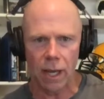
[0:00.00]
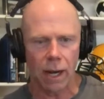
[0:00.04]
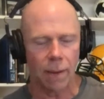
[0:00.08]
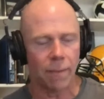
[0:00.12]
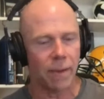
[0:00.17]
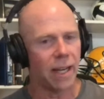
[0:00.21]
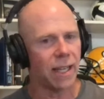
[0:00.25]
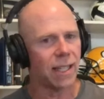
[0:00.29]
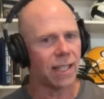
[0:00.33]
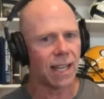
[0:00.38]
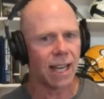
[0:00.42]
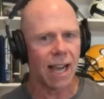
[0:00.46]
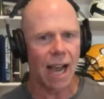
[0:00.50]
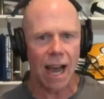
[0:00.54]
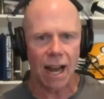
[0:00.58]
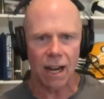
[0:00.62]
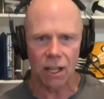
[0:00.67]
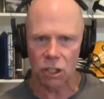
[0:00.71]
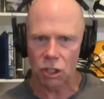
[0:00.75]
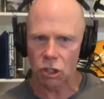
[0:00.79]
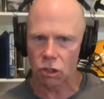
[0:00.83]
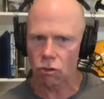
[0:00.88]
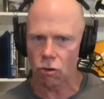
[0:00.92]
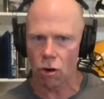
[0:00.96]
I mean, he's got a
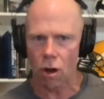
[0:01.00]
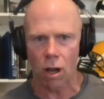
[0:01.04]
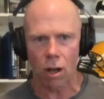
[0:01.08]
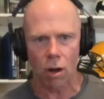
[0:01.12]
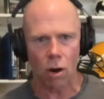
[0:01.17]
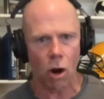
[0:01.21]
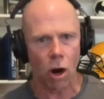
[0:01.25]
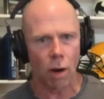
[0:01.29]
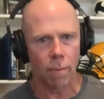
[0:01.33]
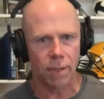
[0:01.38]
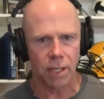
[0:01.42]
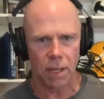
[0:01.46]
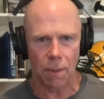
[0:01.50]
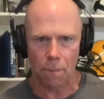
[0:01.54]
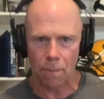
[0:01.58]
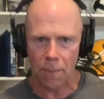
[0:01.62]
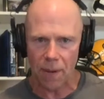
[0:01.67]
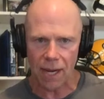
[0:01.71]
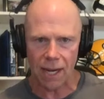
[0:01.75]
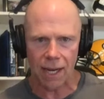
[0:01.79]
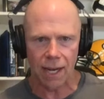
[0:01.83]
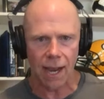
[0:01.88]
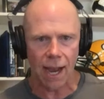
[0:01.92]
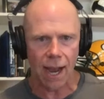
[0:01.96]
strong arm. He's a
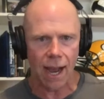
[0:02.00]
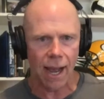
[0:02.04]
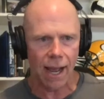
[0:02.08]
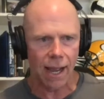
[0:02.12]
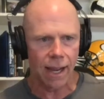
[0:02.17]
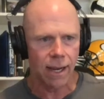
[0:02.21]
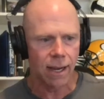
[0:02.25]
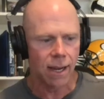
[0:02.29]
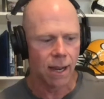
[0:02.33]
big guy.